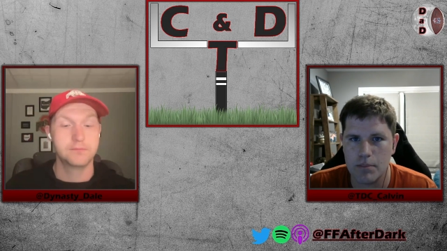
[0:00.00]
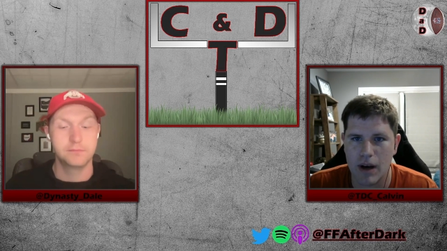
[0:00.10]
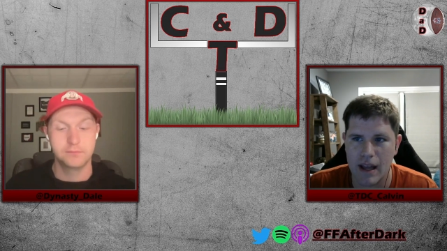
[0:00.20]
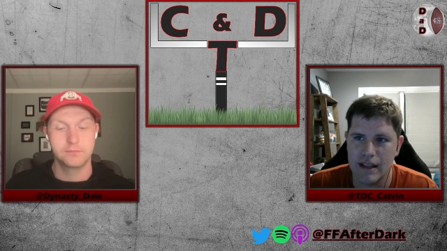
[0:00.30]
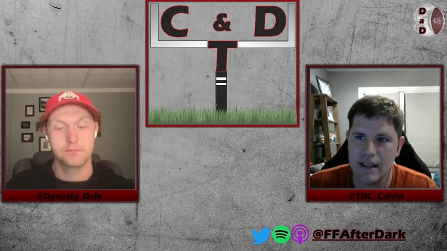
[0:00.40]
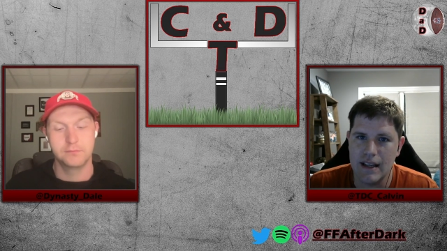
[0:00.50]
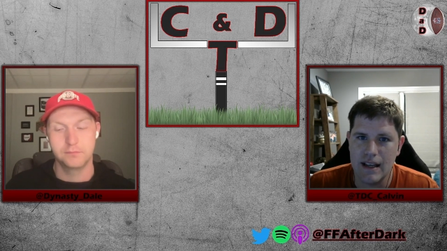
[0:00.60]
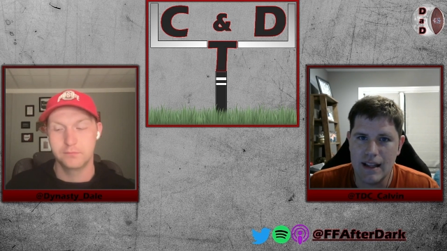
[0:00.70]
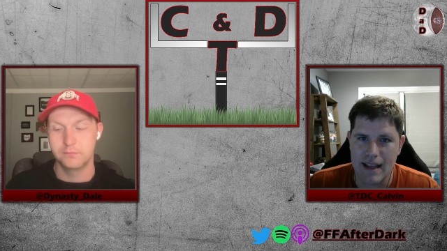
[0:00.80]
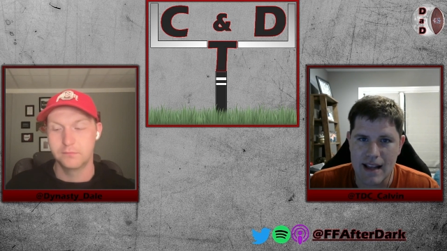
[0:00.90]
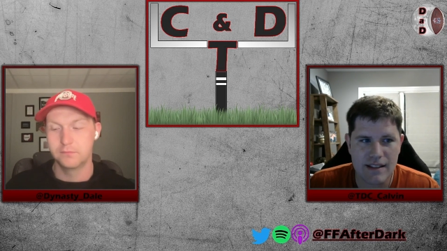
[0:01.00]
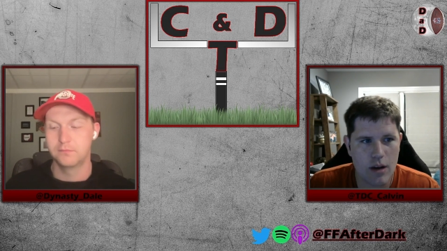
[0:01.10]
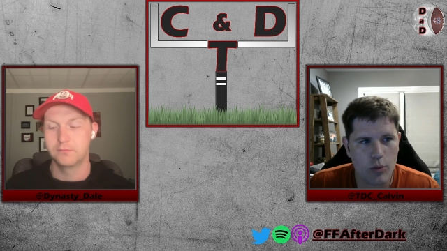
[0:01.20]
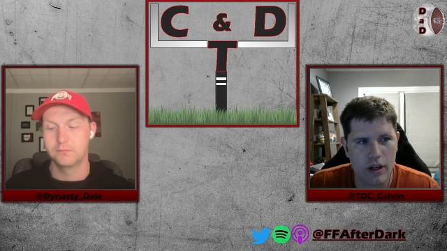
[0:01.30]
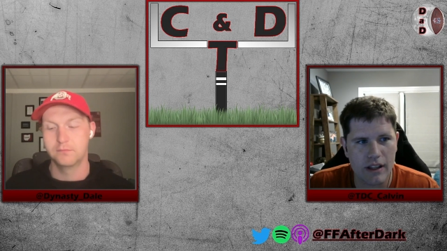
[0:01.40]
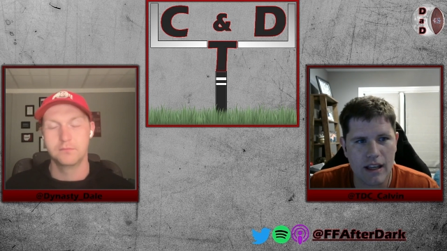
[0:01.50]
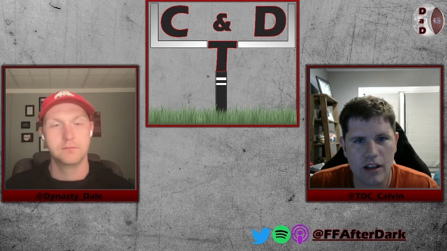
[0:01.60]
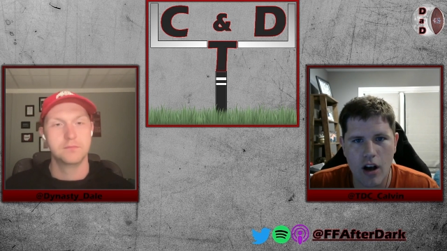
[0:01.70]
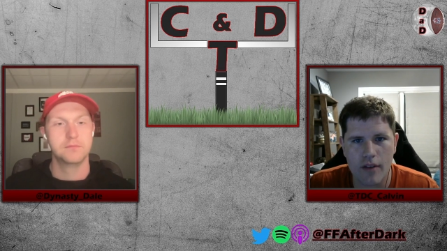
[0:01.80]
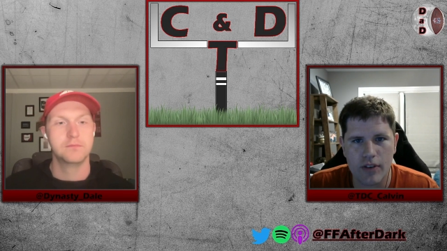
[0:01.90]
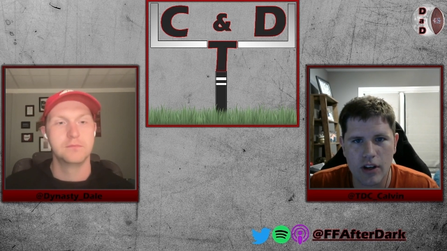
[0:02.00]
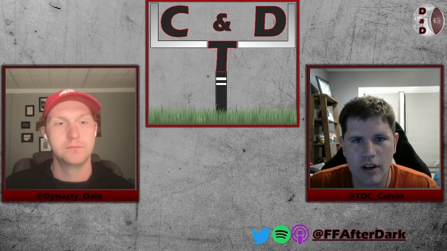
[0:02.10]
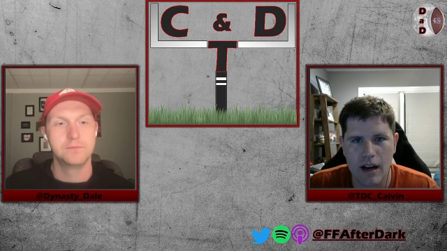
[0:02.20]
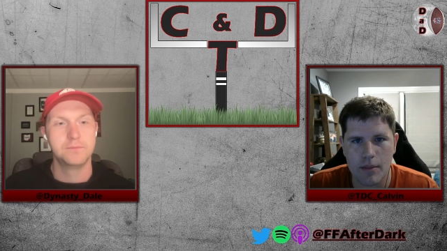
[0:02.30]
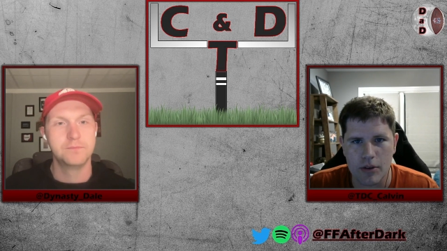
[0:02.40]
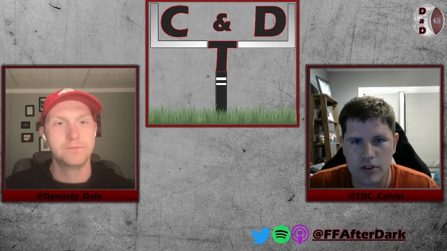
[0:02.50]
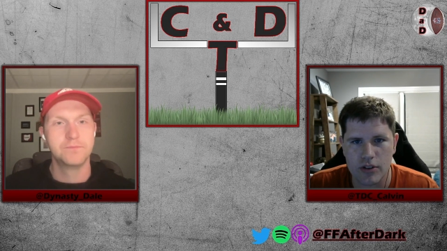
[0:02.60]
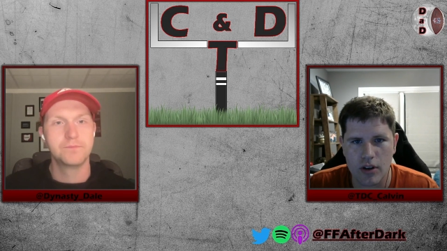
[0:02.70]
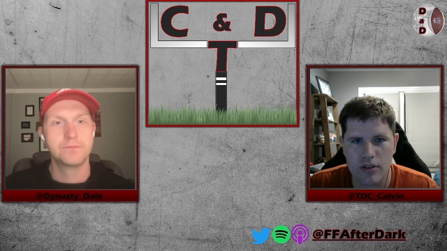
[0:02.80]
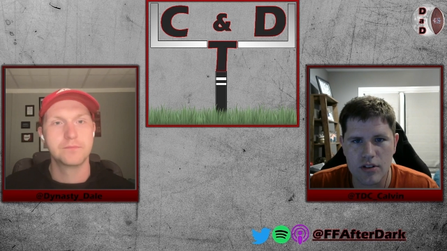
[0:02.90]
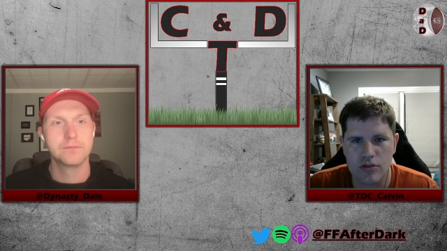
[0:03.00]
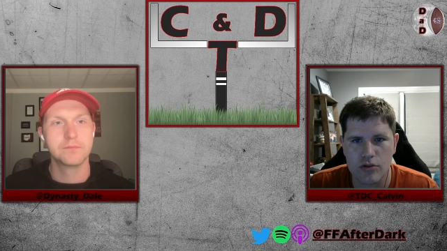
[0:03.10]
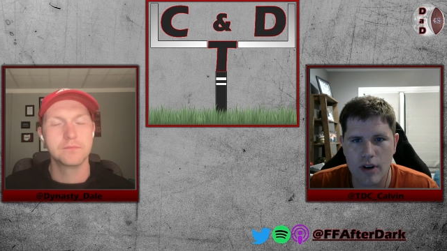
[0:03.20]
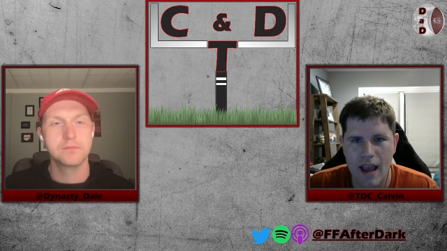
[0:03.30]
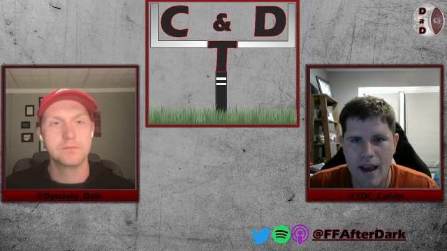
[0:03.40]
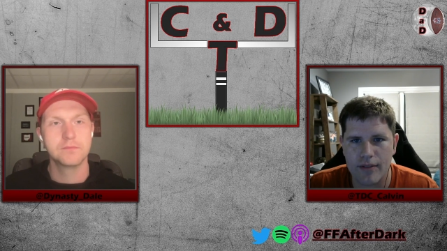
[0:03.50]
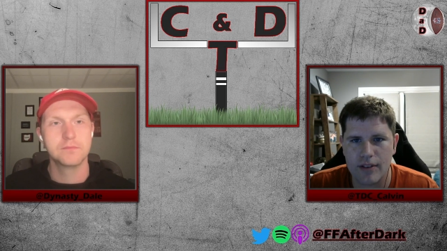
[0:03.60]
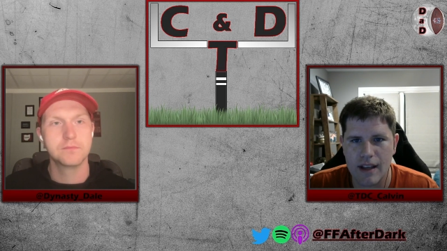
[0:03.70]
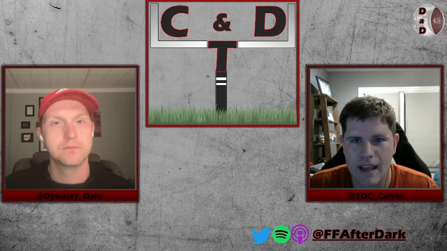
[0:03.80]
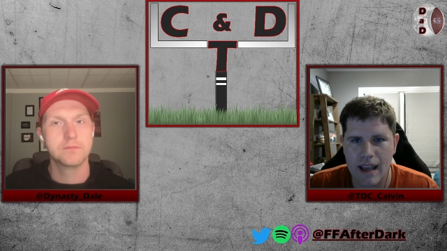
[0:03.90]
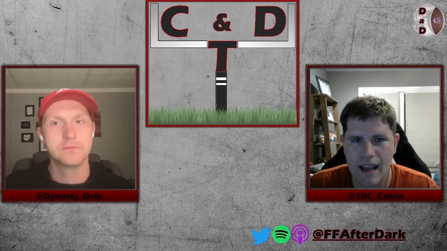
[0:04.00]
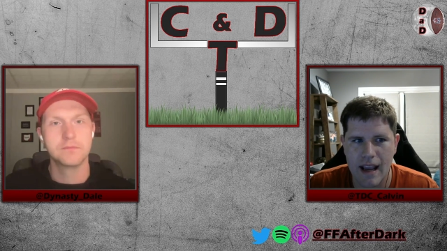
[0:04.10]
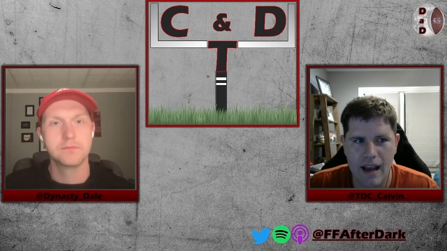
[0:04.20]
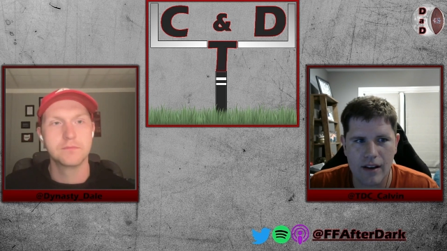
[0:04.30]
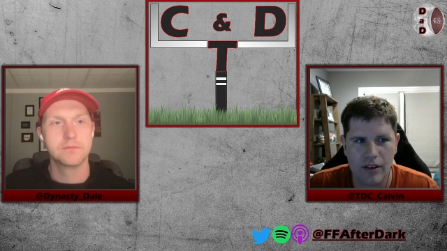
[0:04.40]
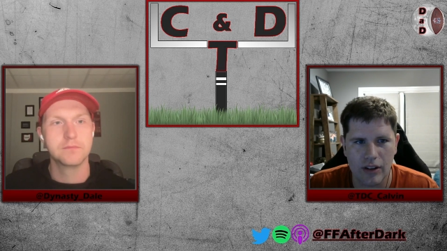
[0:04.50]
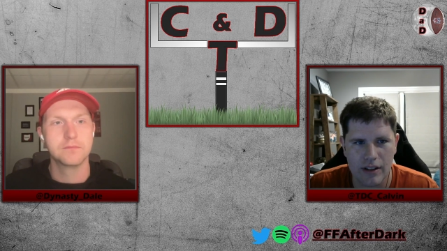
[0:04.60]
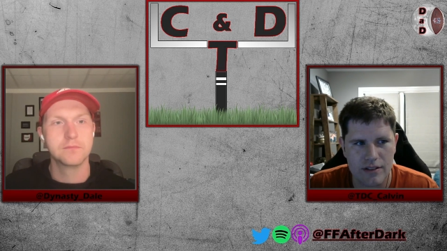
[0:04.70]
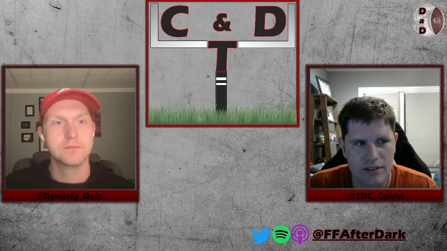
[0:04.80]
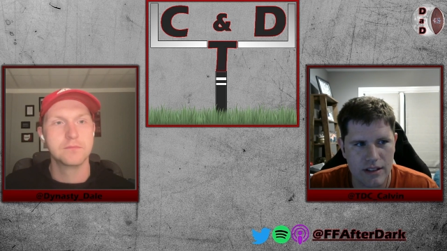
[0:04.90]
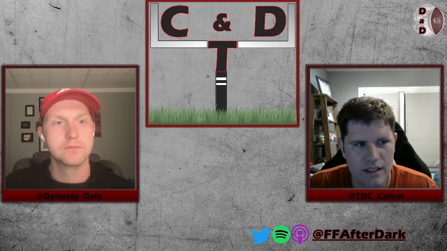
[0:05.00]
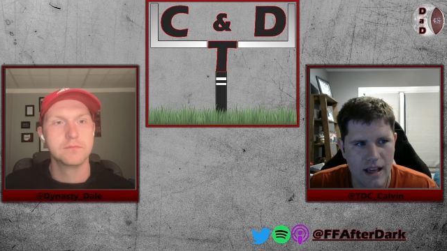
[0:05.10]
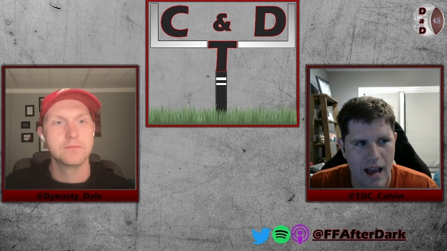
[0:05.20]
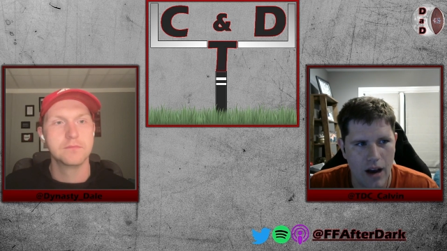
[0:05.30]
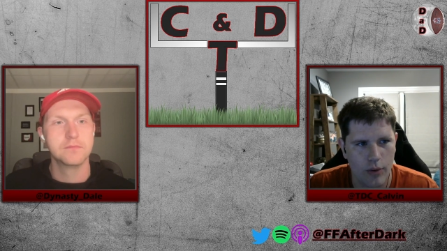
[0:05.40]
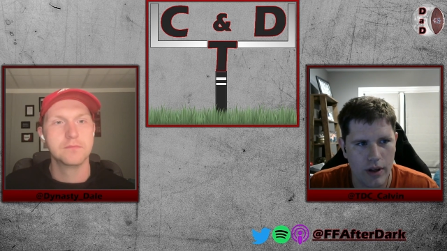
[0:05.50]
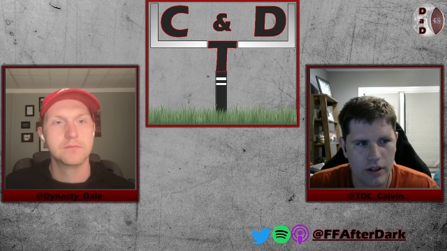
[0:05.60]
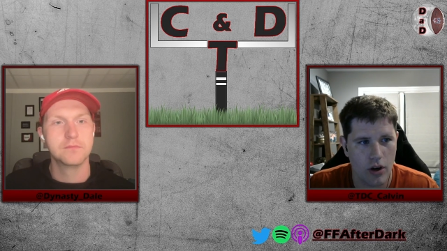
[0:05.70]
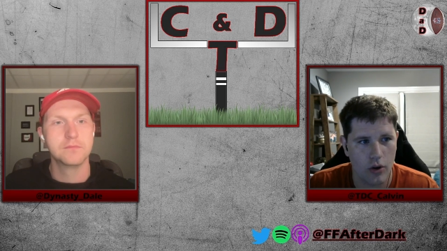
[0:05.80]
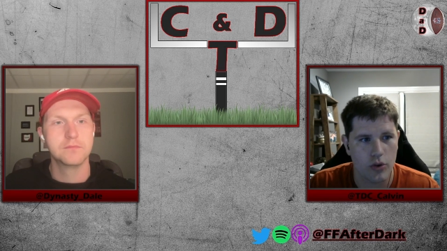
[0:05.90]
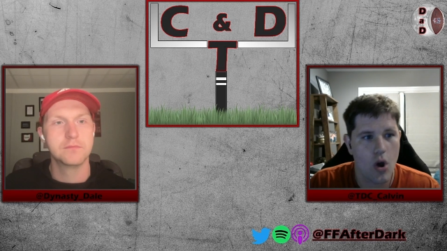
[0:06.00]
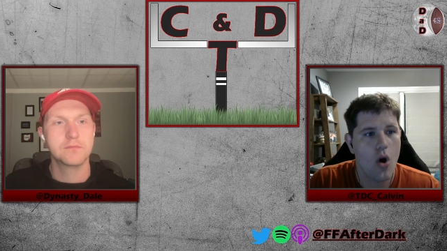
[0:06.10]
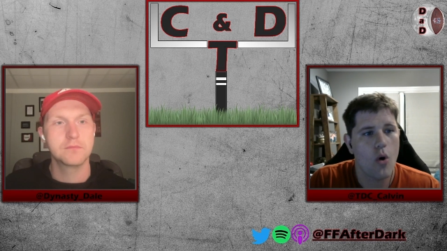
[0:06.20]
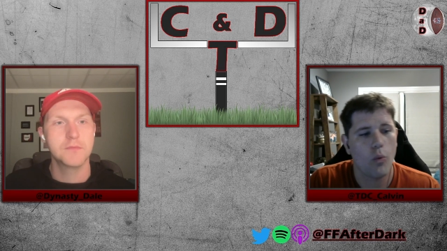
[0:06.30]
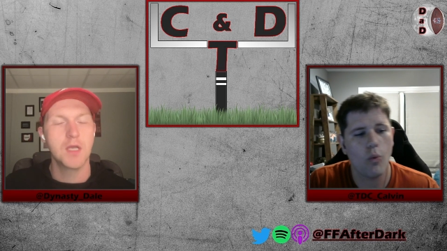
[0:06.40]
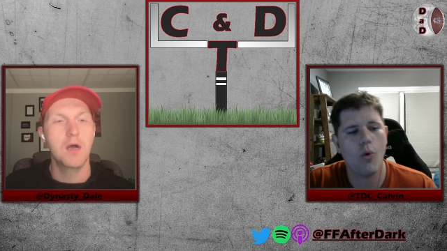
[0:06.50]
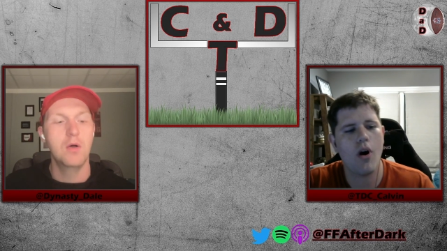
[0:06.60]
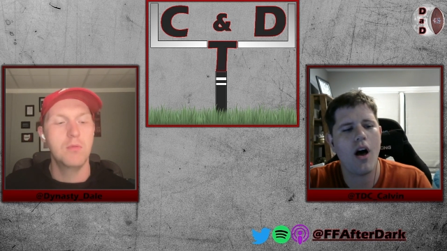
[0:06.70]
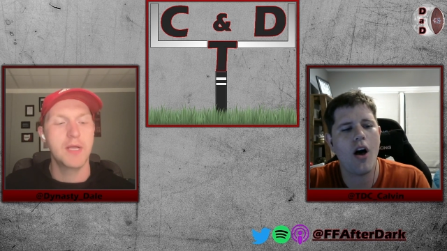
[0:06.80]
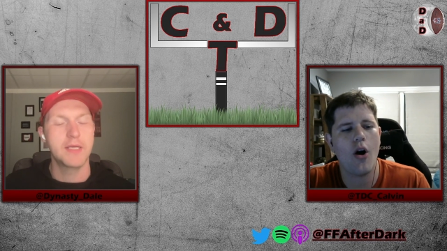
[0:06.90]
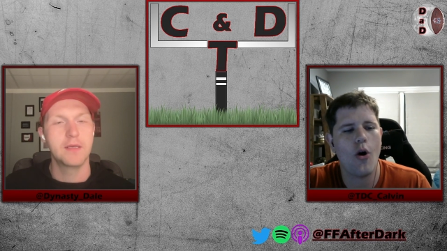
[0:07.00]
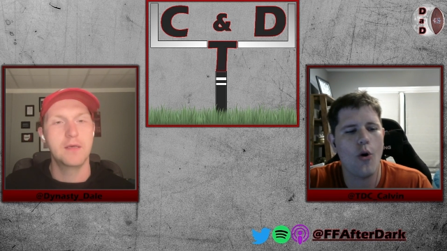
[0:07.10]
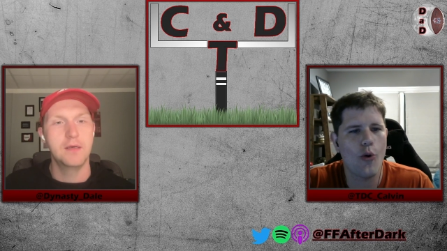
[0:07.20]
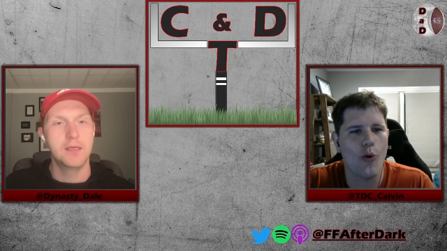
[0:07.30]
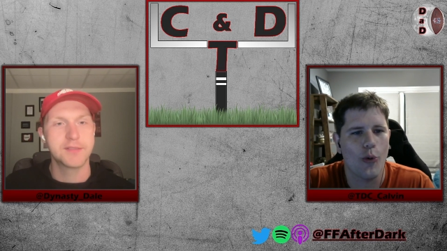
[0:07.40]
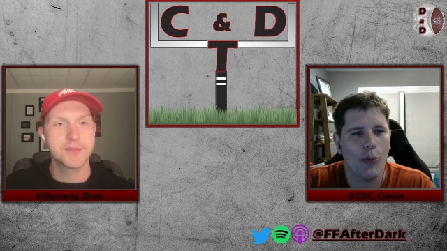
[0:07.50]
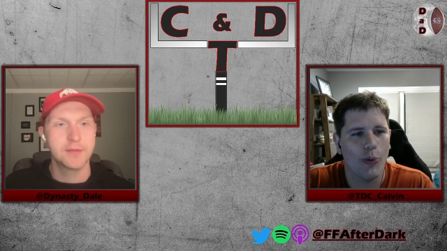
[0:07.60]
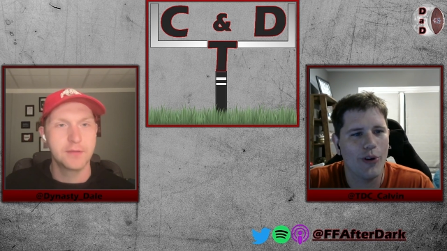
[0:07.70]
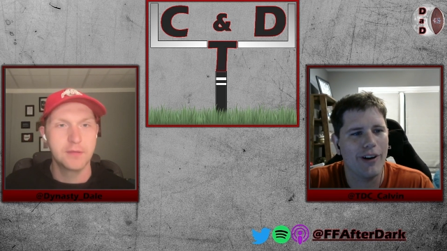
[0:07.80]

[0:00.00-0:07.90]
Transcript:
Speaker 1: But that said, we're going to kick it off here, and I'm going to start this draft, and let's see how it goes goes, Whoa! Oh my gosh.